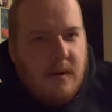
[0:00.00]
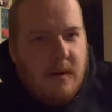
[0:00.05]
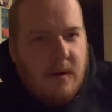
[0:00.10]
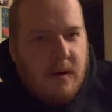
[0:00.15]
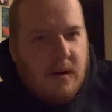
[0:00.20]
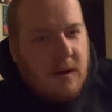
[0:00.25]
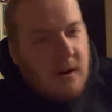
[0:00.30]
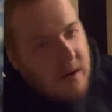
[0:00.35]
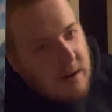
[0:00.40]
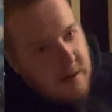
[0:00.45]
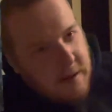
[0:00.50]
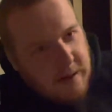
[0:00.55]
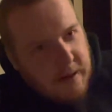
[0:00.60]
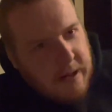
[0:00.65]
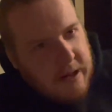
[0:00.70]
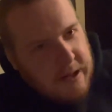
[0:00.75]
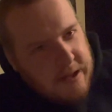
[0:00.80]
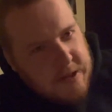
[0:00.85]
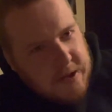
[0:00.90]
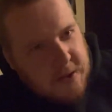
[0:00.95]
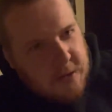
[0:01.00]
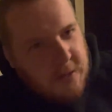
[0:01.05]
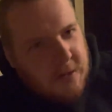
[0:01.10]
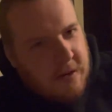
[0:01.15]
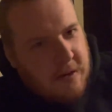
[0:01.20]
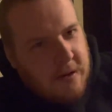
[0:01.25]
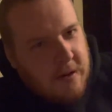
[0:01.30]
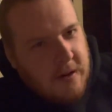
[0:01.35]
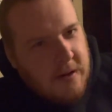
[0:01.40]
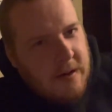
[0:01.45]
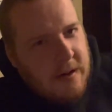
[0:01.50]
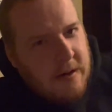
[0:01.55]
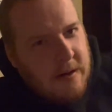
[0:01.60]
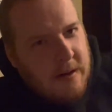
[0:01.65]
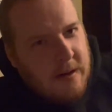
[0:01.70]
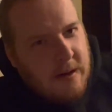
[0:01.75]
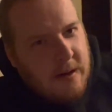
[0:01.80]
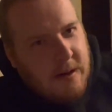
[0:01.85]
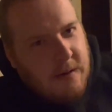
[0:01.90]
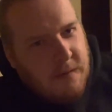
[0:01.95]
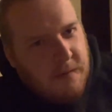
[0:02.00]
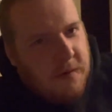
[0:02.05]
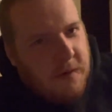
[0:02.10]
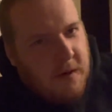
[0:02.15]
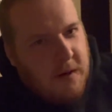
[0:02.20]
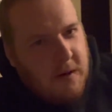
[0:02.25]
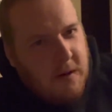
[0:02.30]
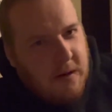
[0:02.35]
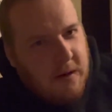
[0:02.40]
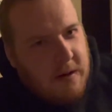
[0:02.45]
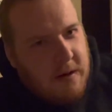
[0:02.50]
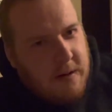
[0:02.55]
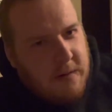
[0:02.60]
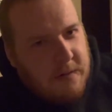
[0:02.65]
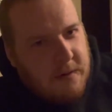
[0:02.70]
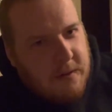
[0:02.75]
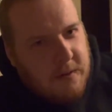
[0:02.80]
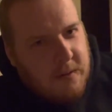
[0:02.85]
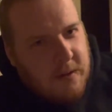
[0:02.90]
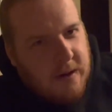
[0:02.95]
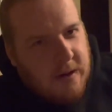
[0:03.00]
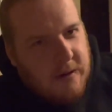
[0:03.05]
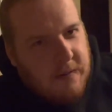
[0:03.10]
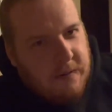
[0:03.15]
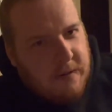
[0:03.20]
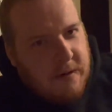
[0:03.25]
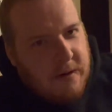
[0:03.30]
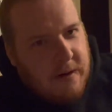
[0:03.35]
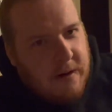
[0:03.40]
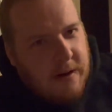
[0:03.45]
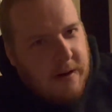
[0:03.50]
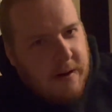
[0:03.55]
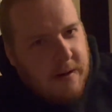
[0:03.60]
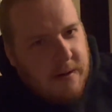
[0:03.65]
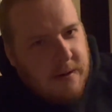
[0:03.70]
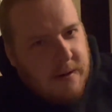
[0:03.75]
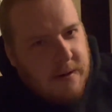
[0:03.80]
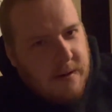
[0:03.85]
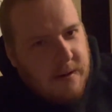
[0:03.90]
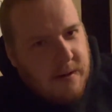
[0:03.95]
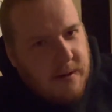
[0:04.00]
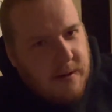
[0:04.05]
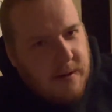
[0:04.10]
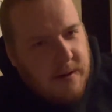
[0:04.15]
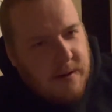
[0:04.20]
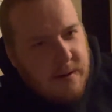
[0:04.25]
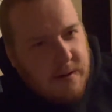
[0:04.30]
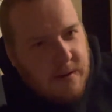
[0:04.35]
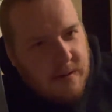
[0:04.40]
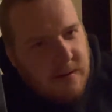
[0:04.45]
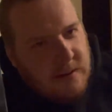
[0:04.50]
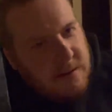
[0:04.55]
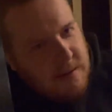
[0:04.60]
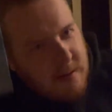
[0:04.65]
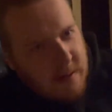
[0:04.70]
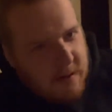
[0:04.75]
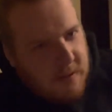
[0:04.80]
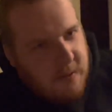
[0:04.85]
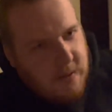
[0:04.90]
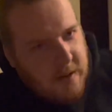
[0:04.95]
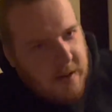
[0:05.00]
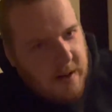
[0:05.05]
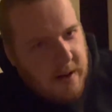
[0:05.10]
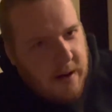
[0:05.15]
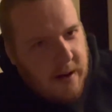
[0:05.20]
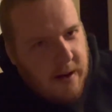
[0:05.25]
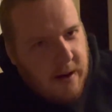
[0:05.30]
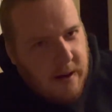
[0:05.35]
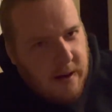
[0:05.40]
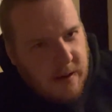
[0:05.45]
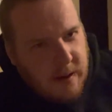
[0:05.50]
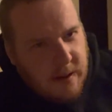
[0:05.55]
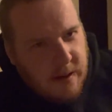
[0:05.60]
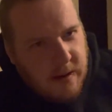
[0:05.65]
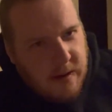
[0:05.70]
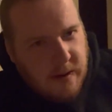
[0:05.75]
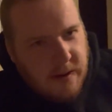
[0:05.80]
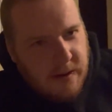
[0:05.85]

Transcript: are in high school. They fall in love or whatever and run away, and